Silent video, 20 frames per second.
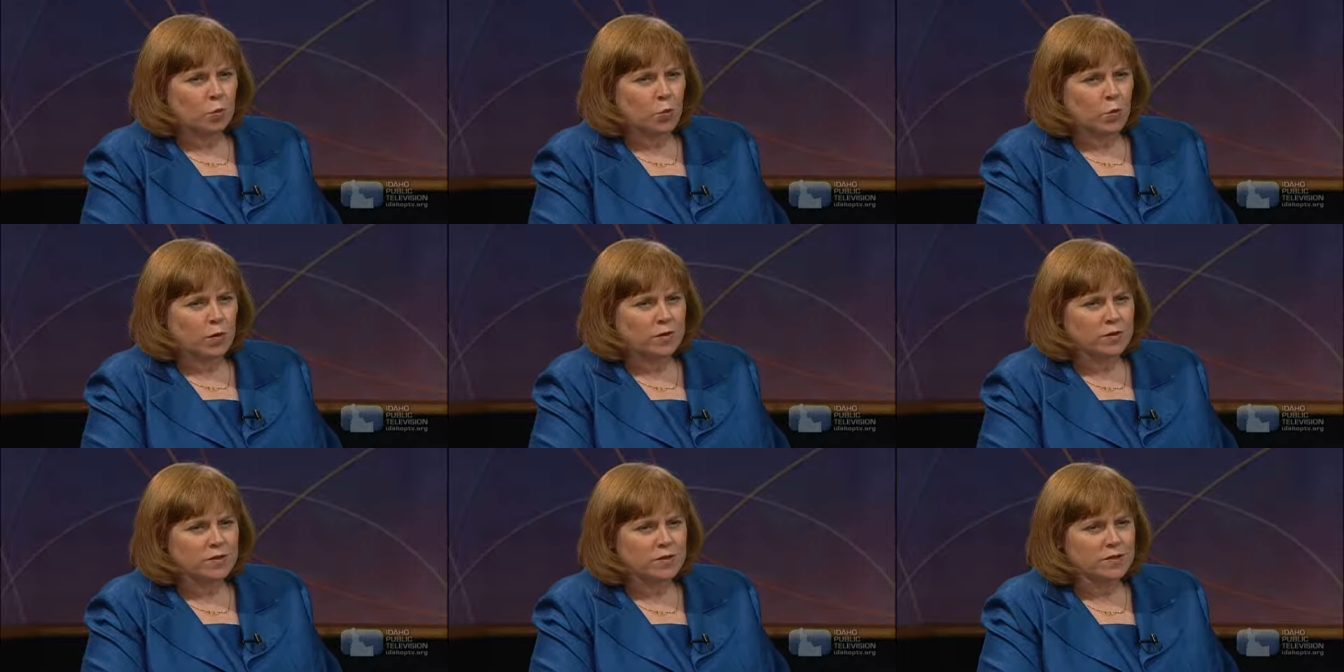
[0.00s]

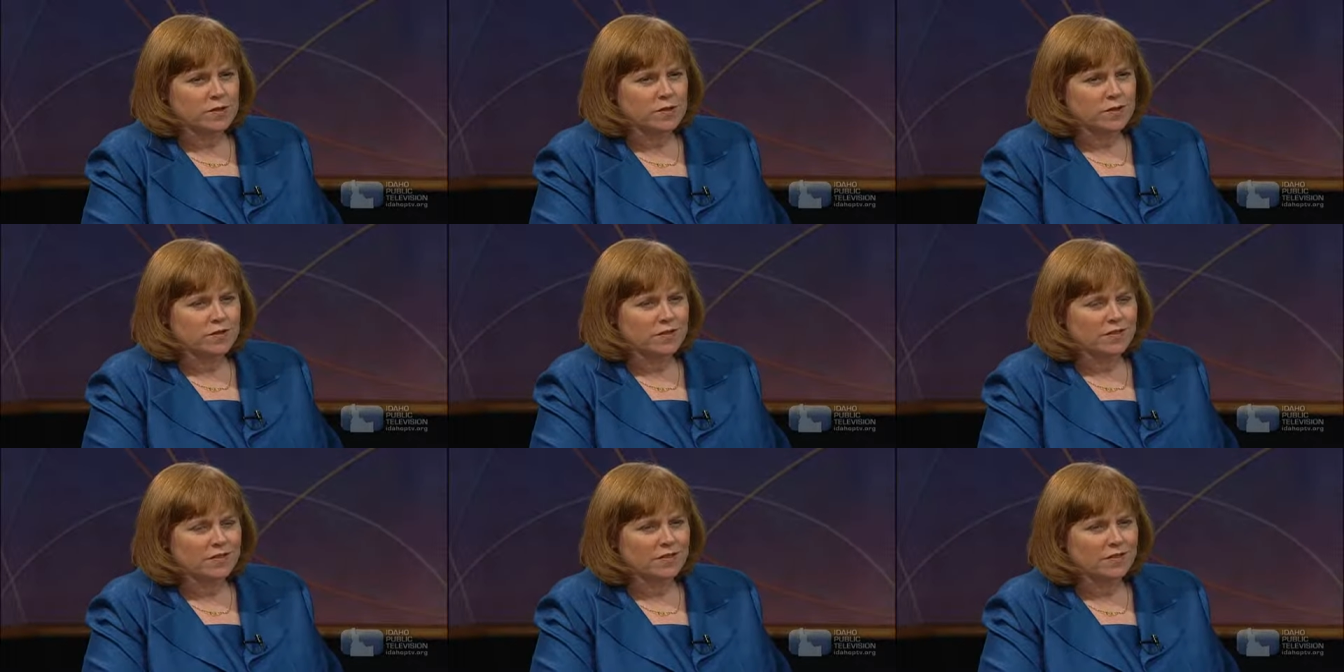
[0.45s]
was
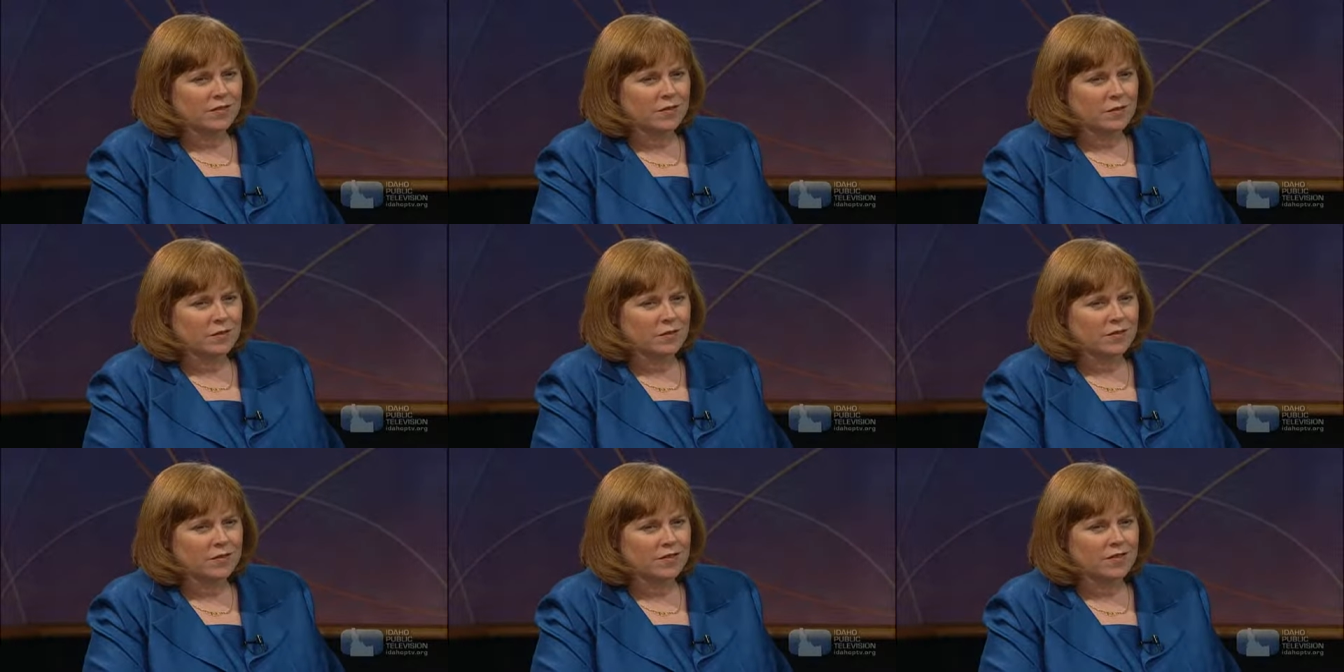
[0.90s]

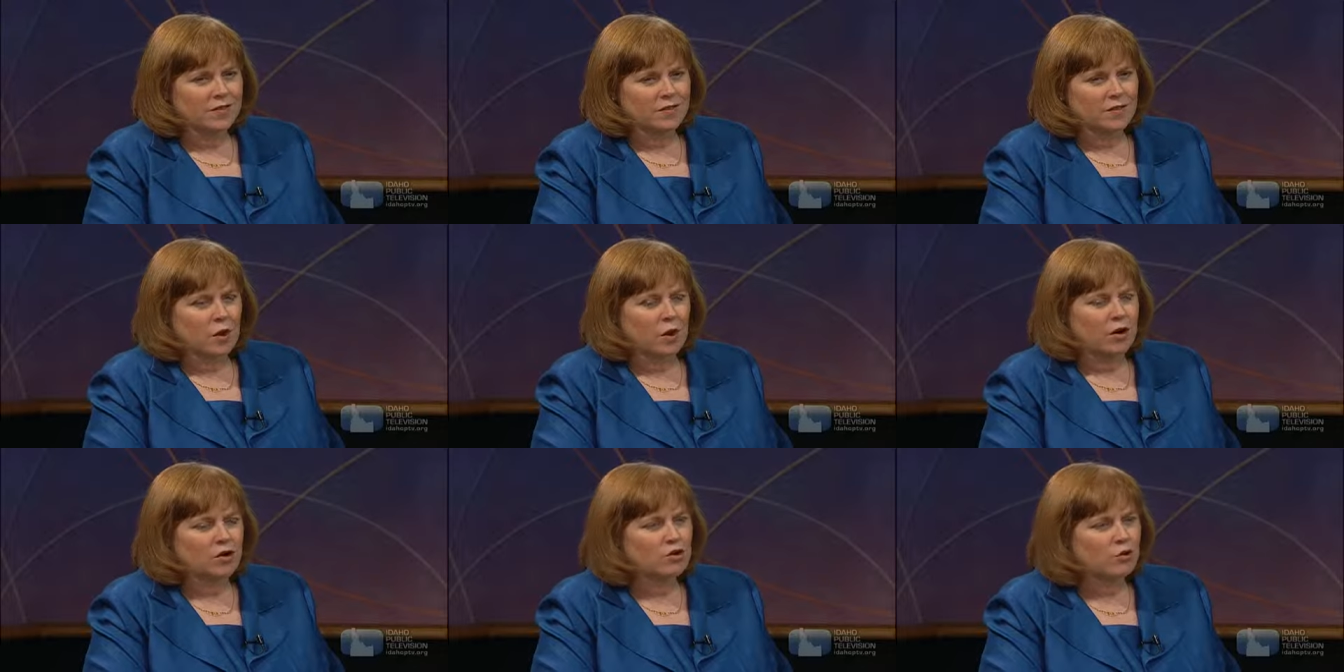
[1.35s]

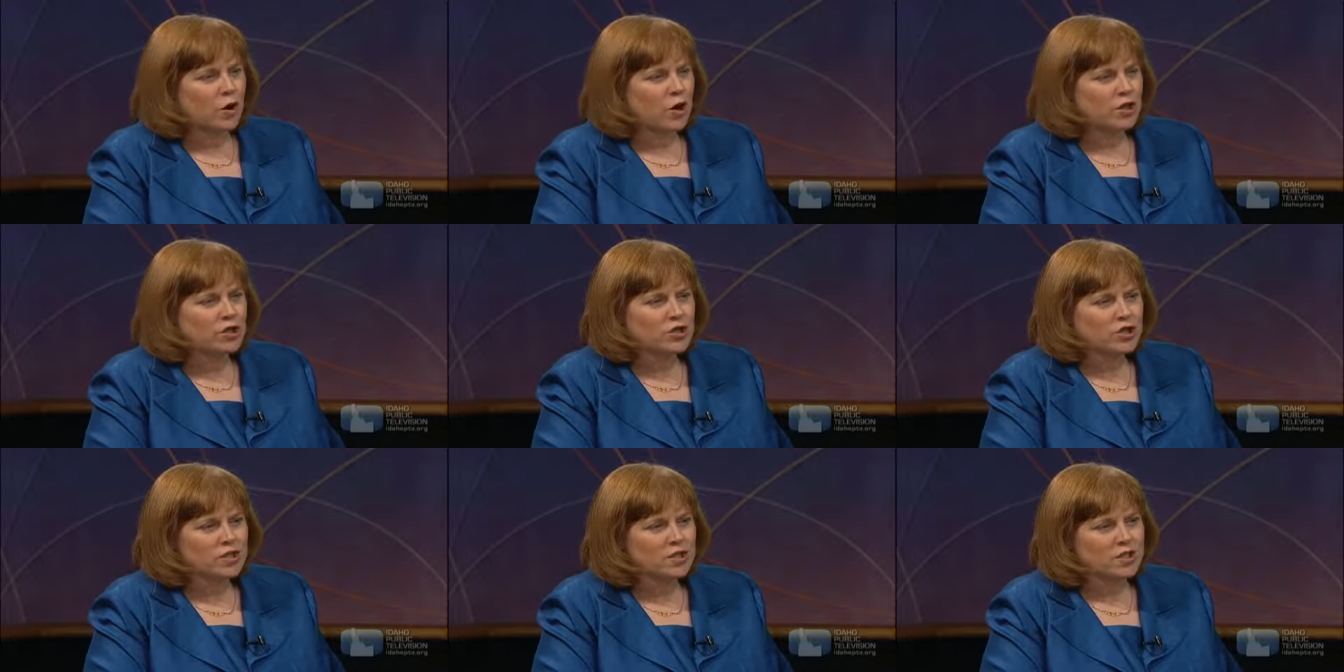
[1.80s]
are
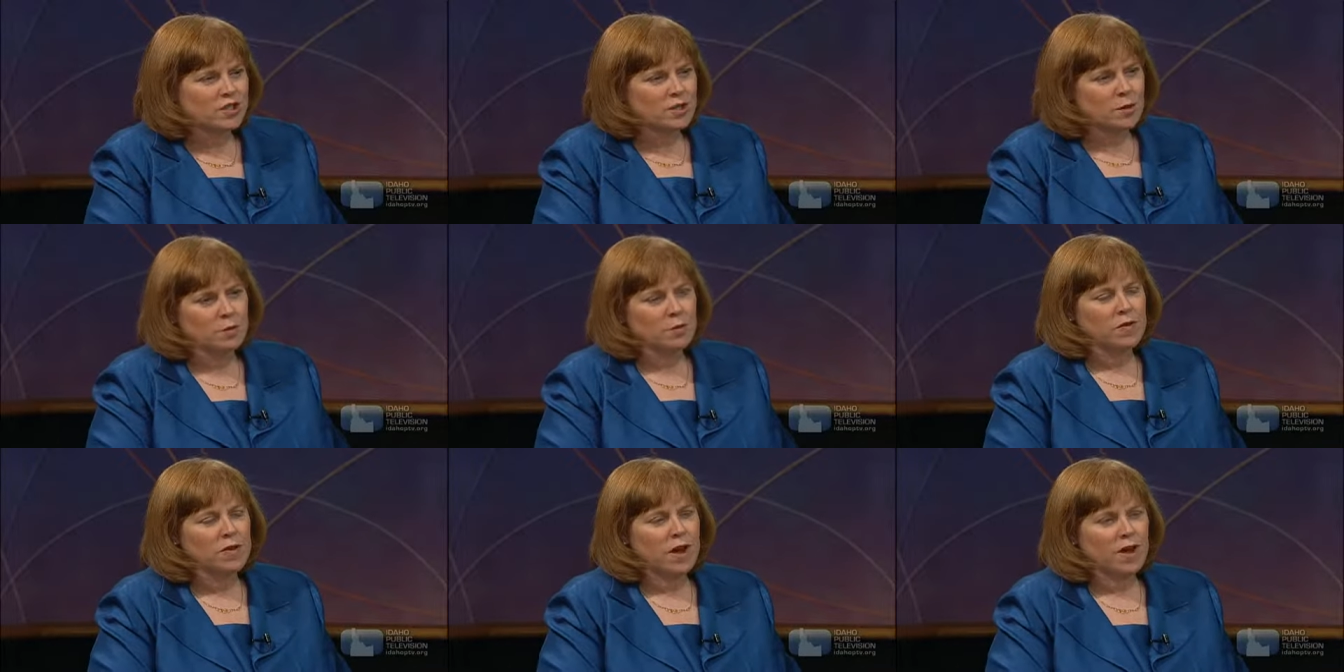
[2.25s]
drugs just the
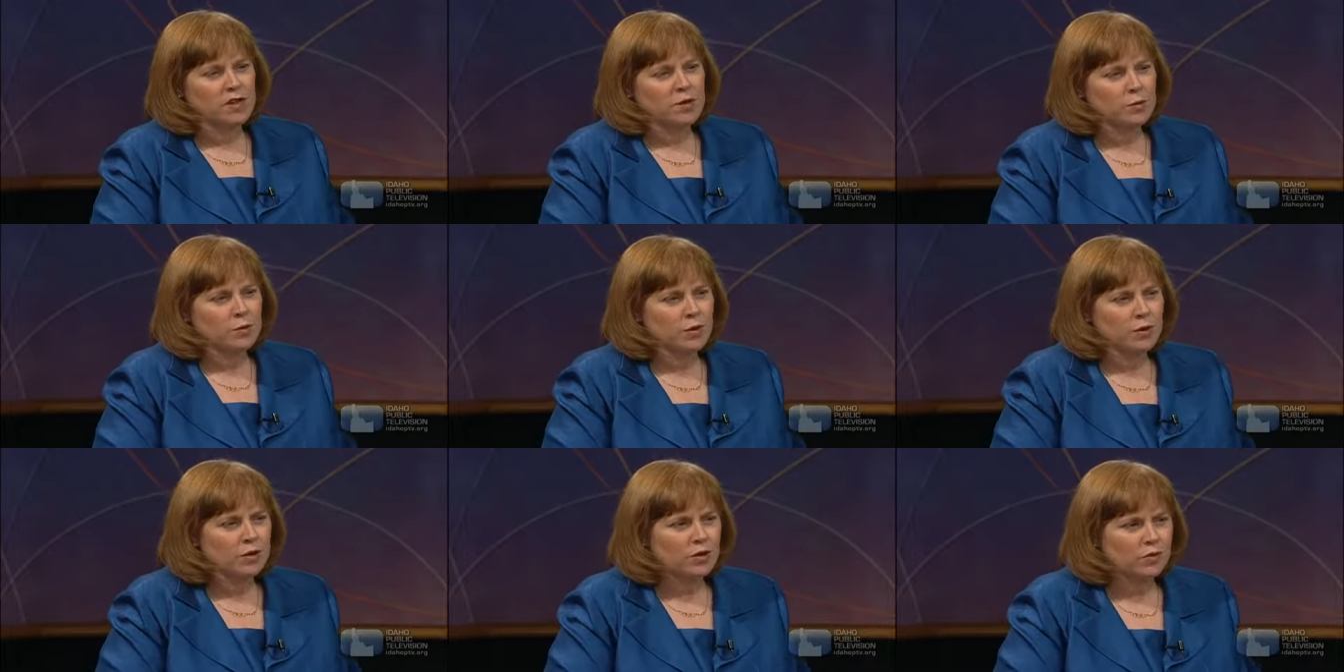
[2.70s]
tip of the
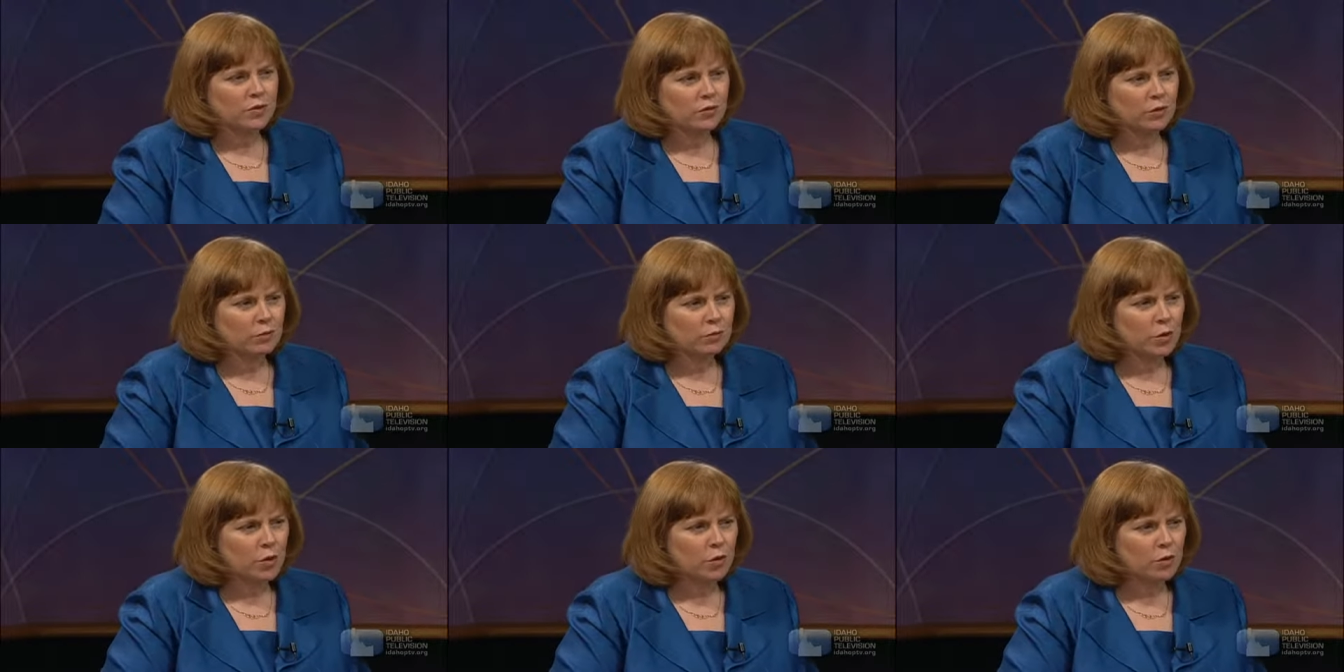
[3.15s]
iceberg in the
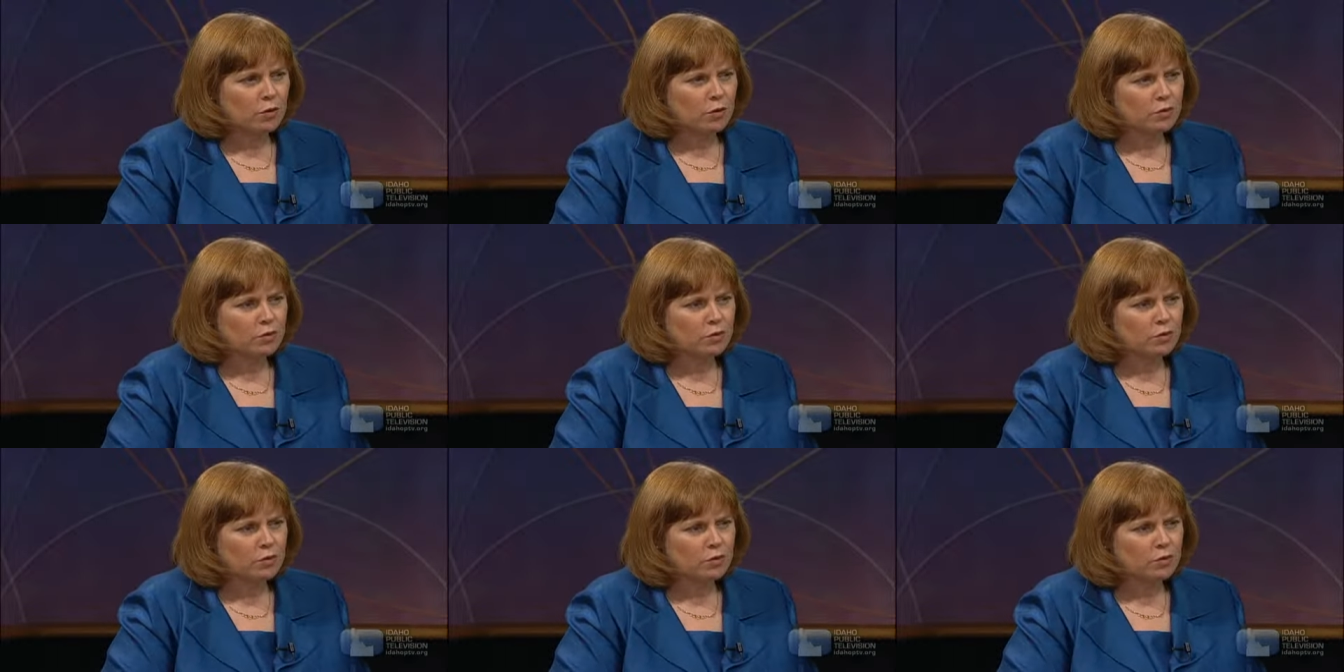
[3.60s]
football?